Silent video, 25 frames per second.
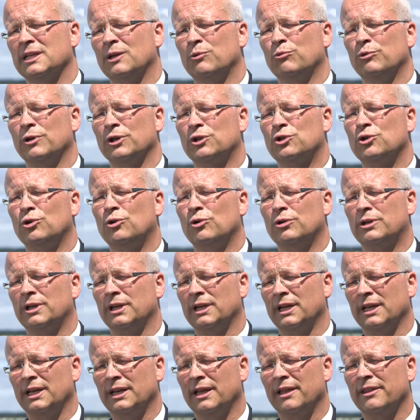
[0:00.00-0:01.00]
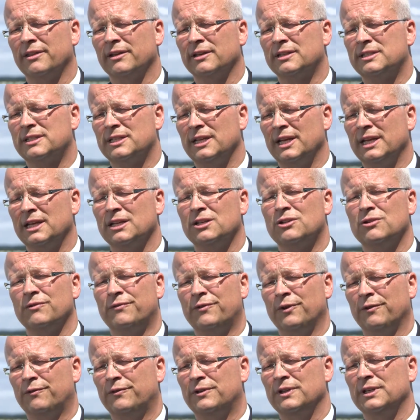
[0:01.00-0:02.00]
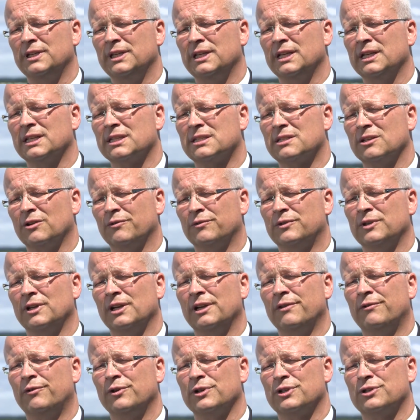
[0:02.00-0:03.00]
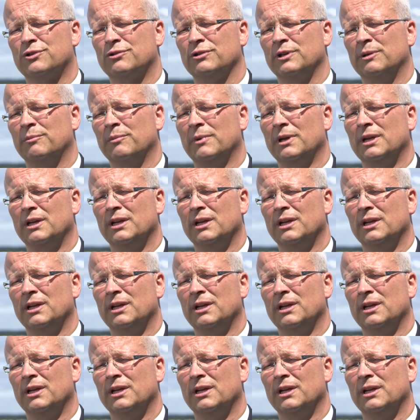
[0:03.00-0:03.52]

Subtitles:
and we're talking another 10 to 15 years of delivery stream.